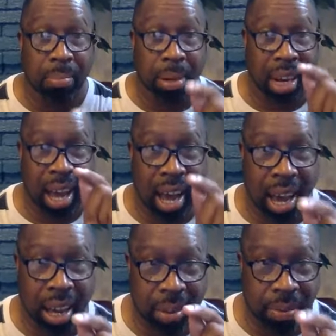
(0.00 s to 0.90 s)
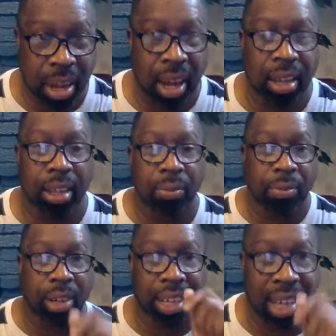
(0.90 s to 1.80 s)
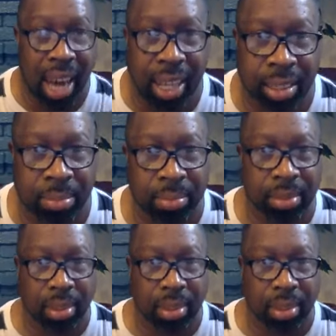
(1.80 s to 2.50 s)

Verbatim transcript: but I have not forgotten